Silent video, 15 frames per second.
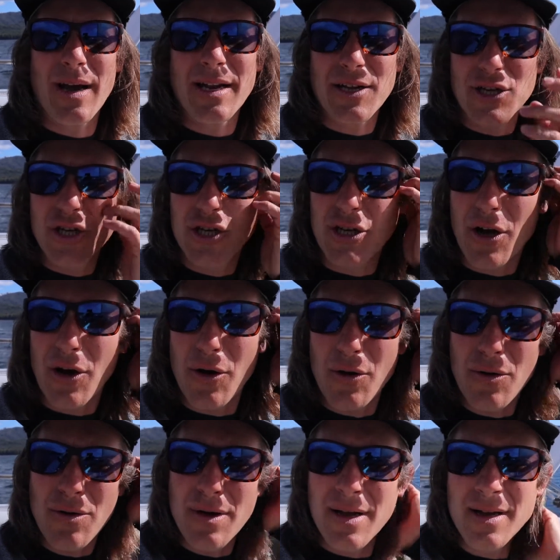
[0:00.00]
a
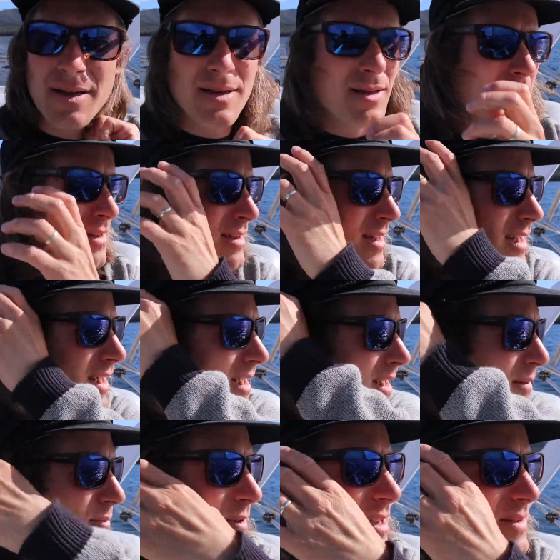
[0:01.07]
show.
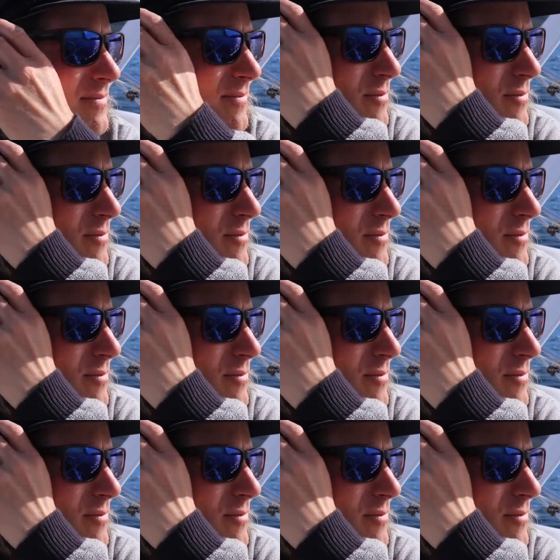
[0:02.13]
We